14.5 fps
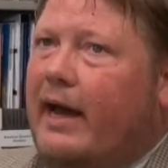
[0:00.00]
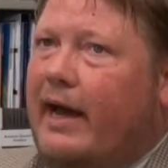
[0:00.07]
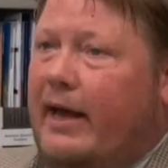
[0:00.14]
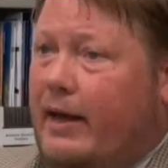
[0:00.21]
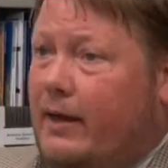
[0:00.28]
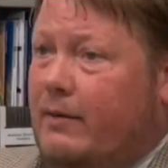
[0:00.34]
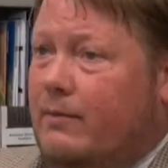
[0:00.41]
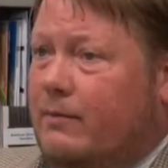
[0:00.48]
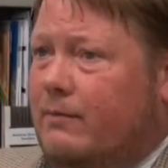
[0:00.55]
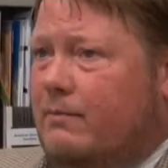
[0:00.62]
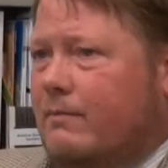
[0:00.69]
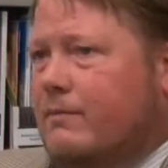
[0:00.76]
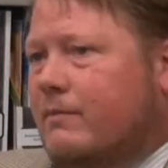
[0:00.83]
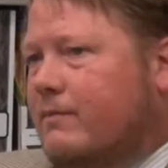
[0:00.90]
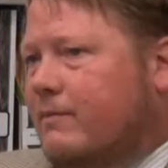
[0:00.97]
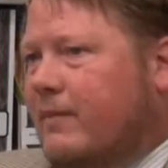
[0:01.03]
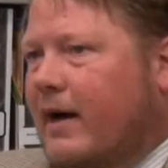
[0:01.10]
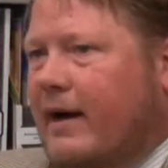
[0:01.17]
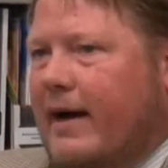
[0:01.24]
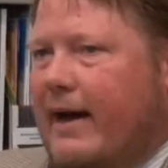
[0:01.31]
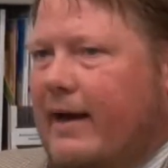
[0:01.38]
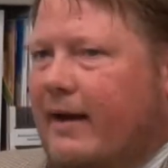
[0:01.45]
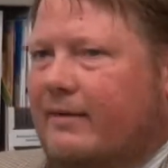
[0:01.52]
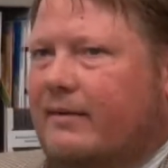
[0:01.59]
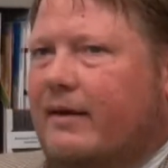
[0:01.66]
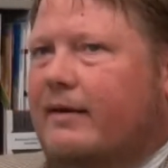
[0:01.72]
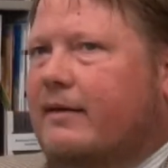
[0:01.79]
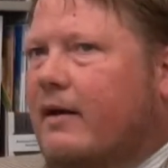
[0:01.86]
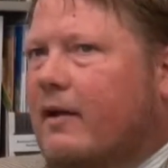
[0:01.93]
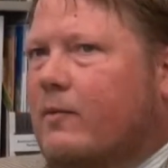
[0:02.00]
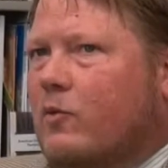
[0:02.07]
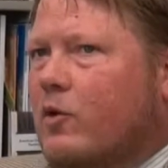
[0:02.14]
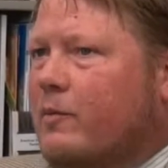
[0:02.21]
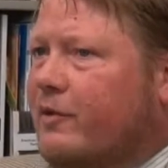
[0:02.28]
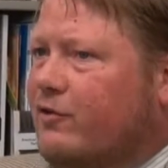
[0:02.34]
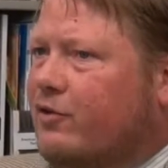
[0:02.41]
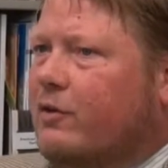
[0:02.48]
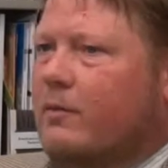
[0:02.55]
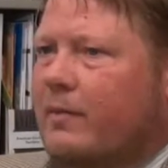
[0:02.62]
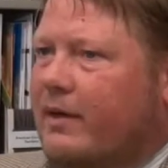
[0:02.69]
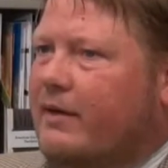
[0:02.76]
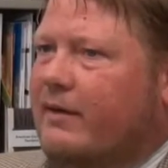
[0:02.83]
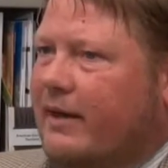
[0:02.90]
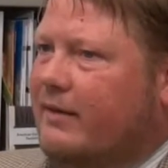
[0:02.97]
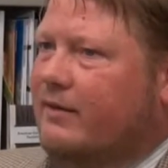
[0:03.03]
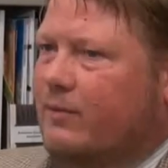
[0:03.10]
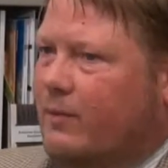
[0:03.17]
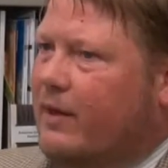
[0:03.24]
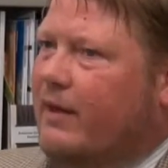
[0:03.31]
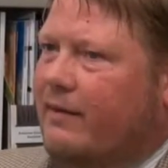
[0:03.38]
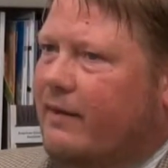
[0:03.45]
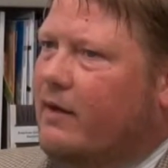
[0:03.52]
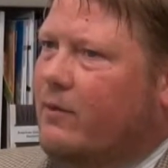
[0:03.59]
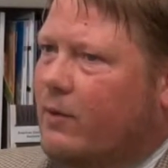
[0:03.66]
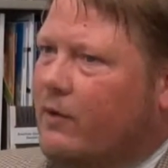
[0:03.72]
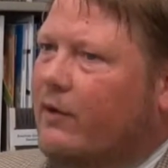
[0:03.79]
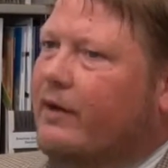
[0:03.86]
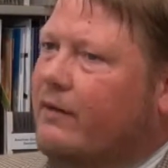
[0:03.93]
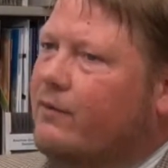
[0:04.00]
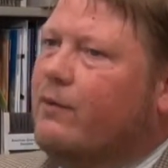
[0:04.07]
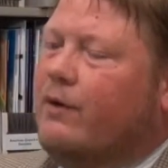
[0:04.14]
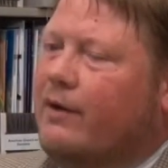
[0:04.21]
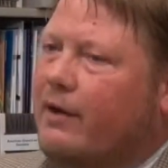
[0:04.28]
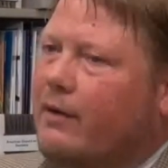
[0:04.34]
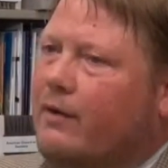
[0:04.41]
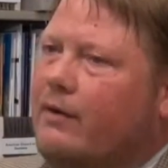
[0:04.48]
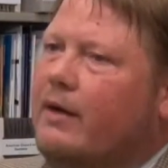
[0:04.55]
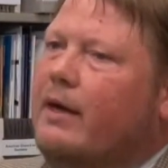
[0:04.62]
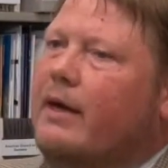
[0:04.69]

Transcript: I hesitate to call it more mature, but that's what I think we're looking for here,